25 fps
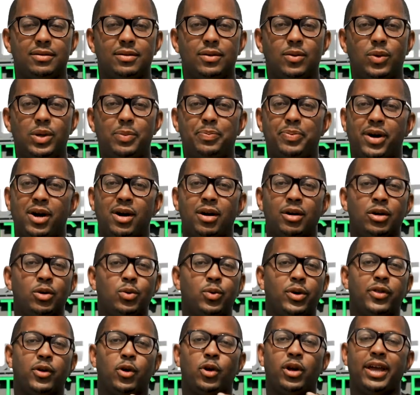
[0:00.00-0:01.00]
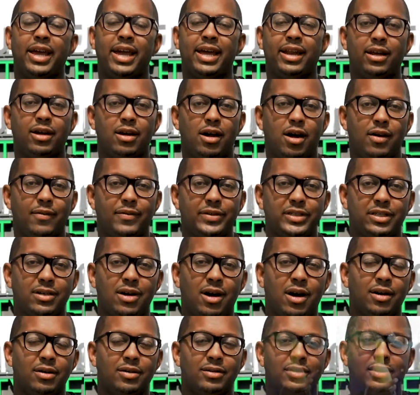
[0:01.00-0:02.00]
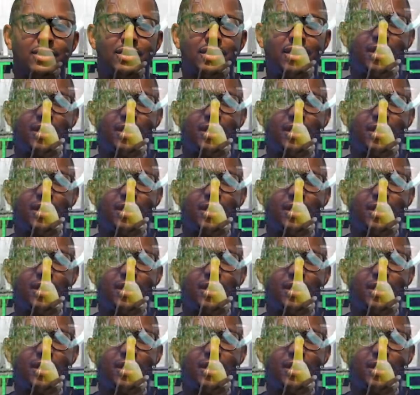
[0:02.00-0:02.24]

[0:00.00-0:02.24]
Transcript: We partnered with Organic Harvest Gardens